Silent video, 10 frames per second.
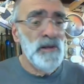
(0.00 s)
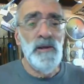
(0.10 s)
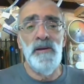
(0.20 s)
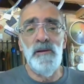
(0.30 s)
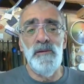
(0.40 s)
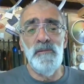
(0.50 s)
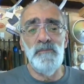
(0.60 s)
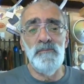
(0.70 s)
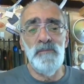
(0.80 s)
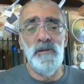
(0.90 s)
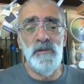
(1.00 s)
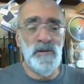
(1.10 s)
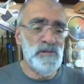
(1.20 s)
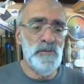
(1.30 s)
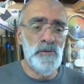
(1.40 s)
um, and
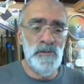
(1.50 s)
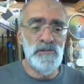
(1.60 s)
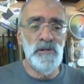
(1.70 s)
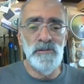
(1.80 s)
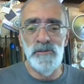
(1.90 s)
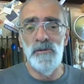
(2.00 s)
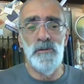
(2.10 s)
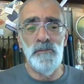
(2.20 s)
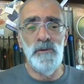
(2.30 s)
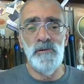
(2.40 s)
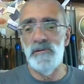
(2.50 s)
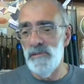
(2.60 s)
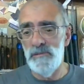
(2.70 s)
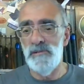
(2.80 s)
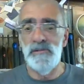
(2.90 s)
that's how I intend to do it
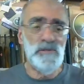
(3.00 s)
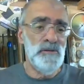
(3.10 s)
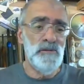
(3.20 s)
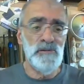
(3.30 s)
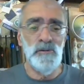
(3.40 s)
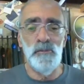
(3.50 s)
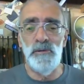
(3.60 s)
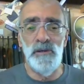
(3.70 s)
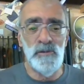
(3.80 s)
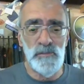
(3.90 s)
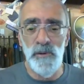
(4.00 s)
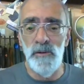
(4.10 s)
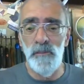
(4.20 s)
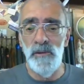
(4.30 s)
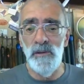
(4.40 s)
because, as I say, there's nobody else
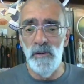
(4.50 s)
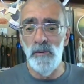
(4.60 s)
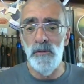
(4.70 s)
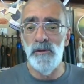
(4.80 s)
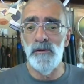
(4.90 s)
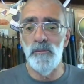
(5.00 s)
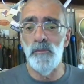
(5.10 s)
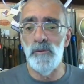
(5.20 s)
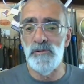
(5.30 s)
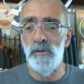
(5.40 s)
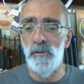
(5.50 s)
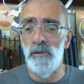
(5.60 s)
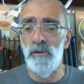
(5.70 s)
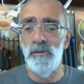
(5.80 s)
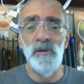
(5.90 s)
bar me looking at what's
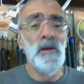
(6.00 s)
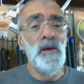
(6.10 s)
going on.